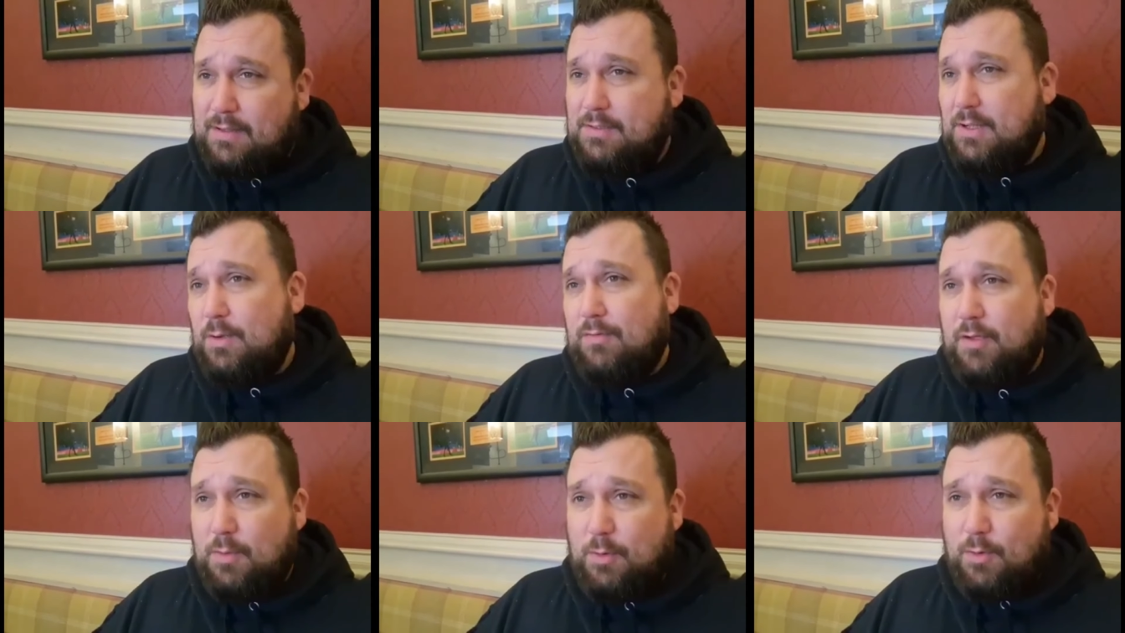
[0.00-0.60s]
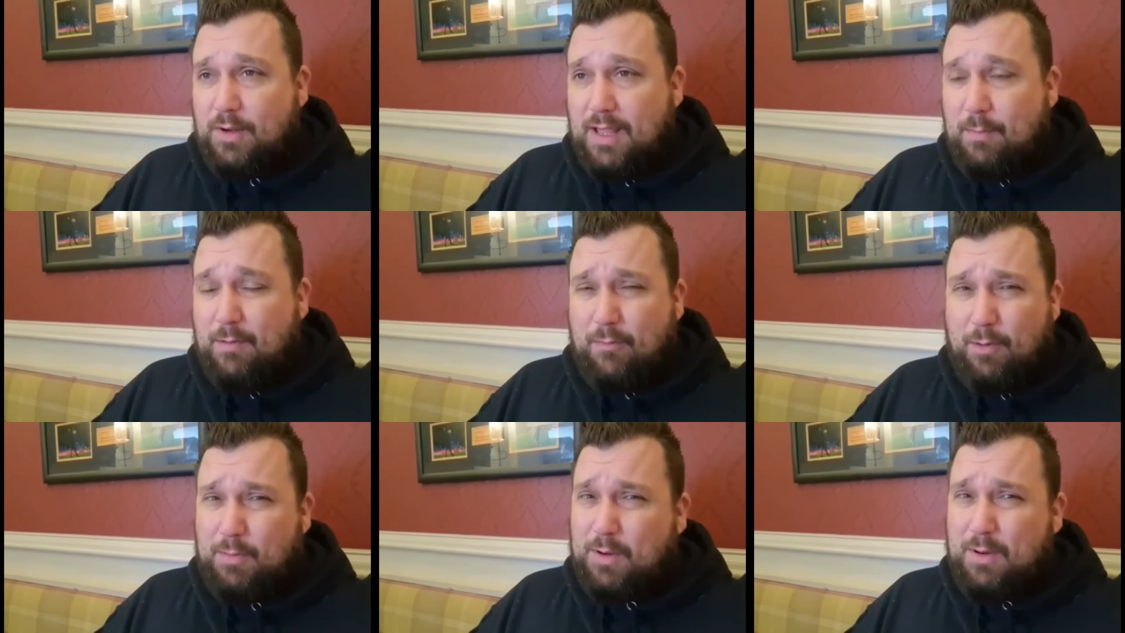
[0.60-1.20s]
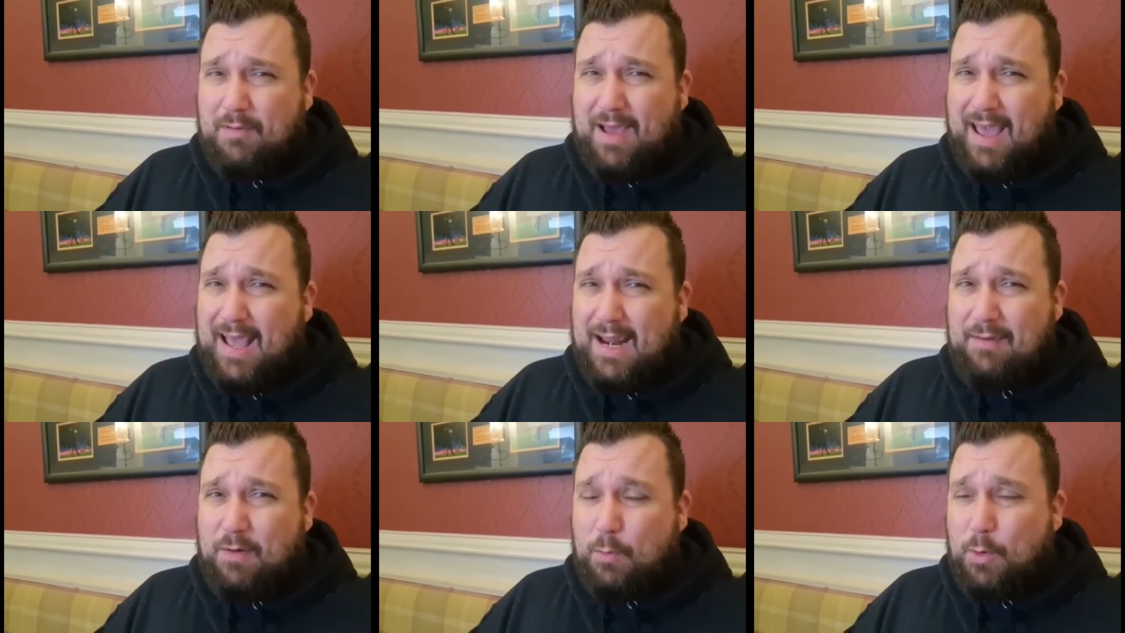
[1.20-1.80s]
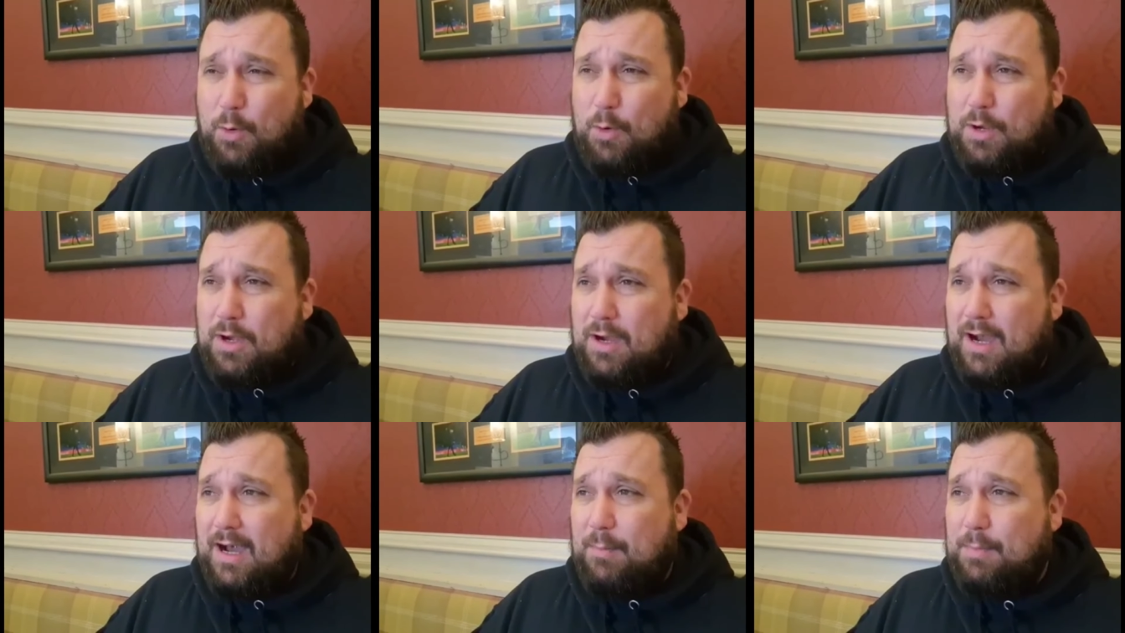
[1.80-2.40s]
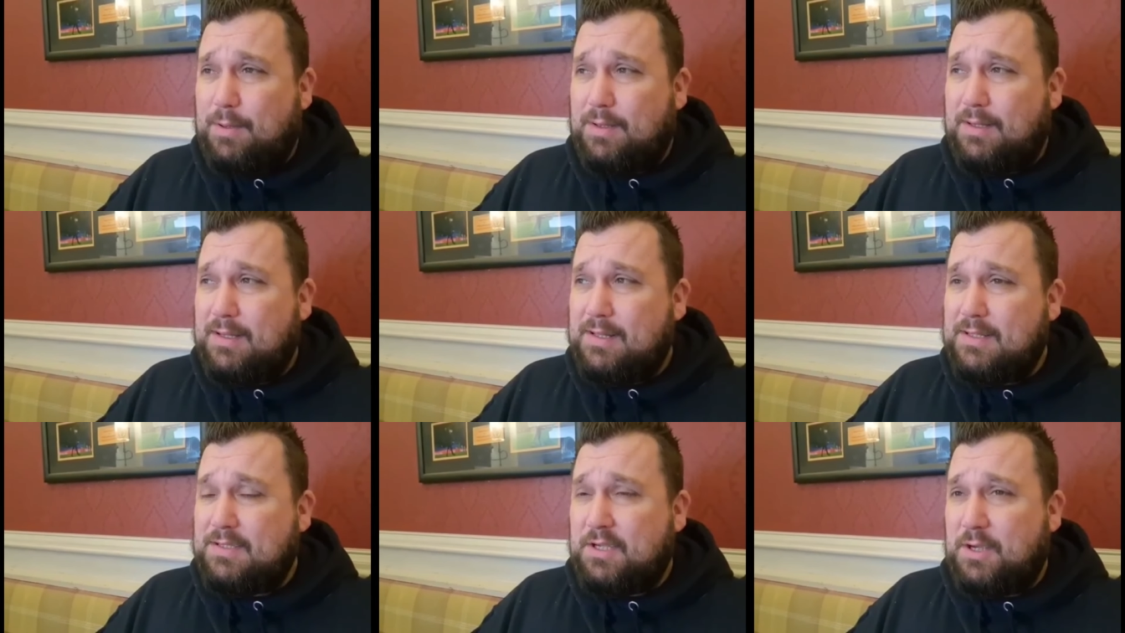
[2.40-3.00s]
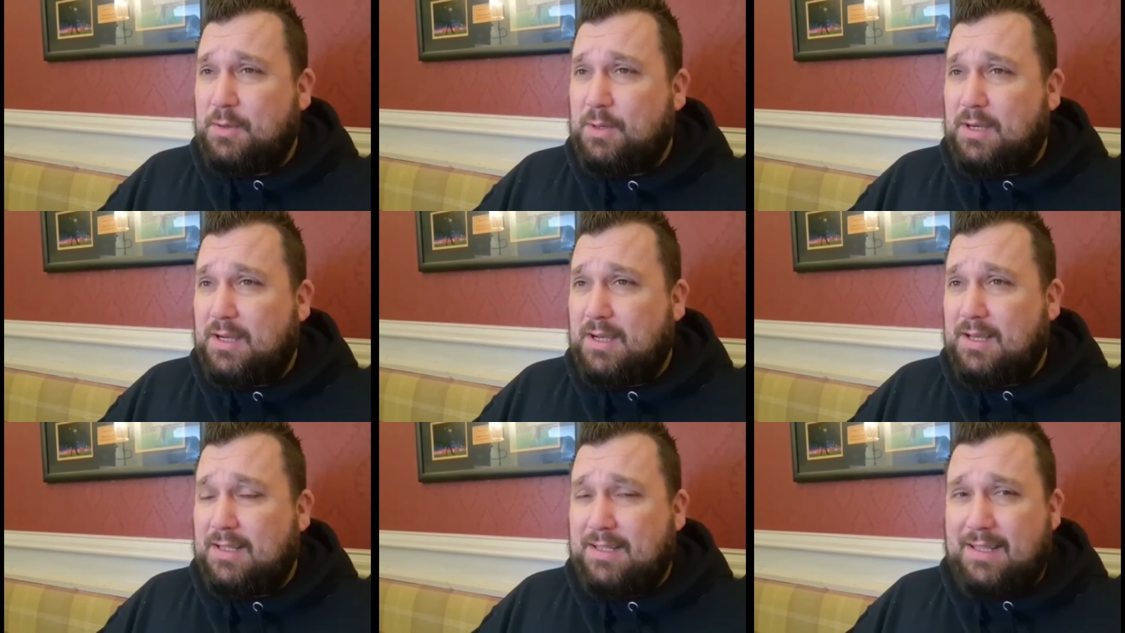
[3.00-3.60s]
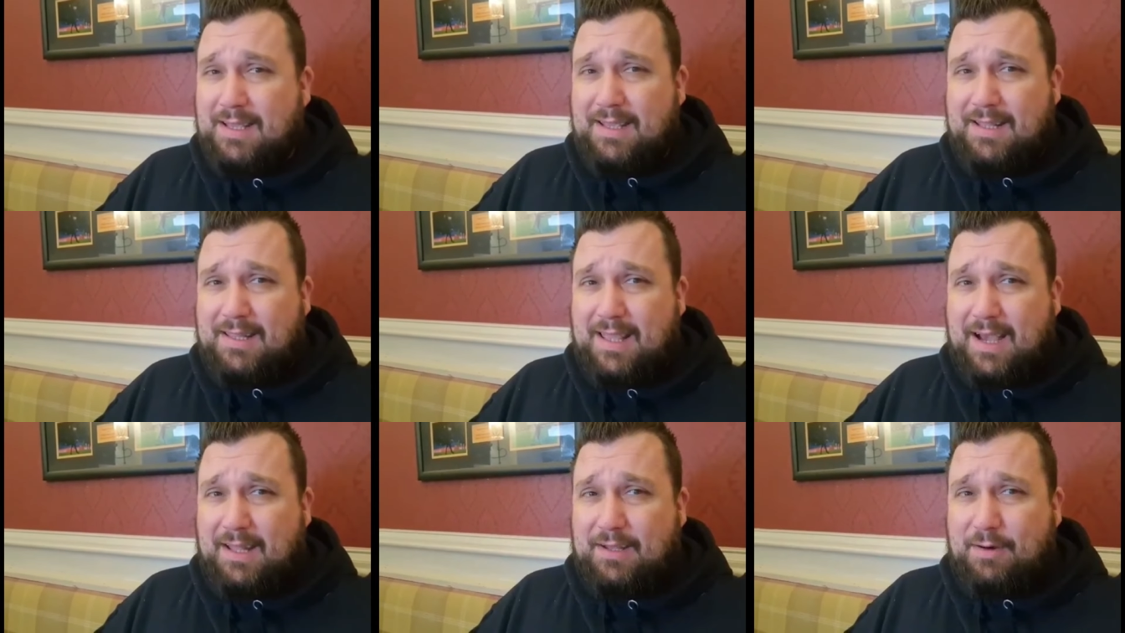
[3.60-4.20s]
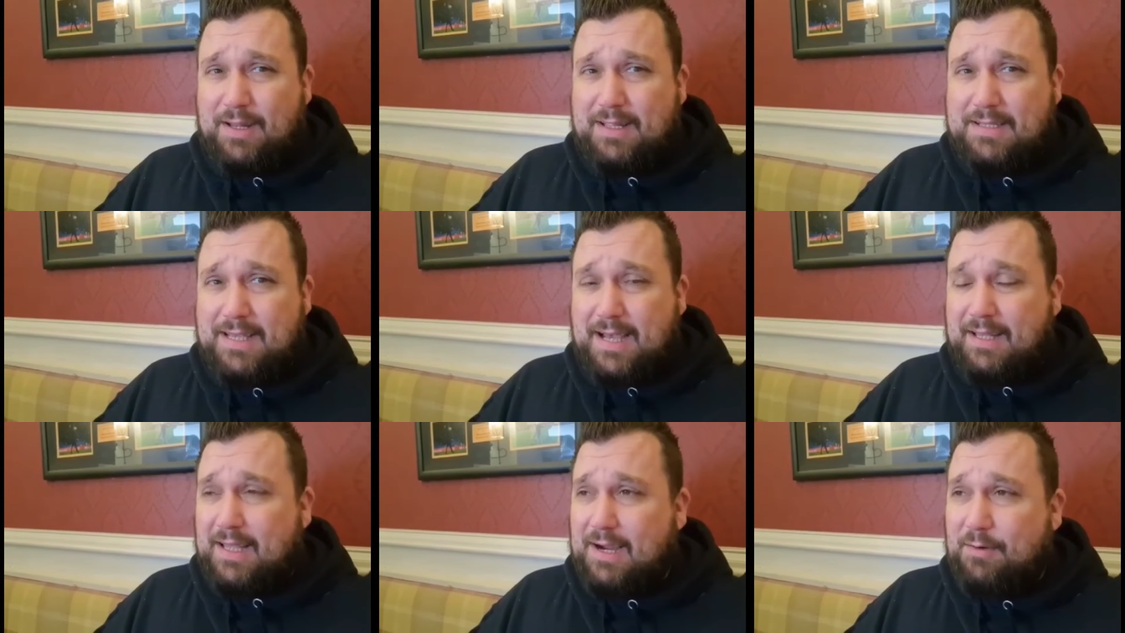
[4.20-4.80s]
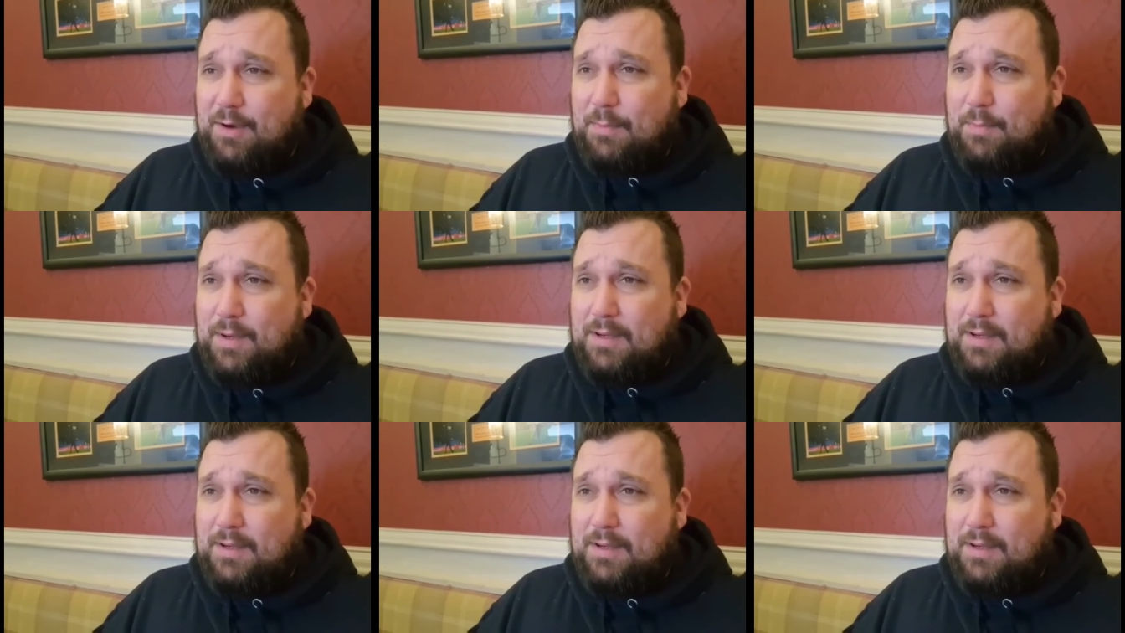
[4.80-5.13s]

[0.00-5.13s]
Do a few more of them before I'm going to have a hell of a walk up to uh, the the other end of town later on.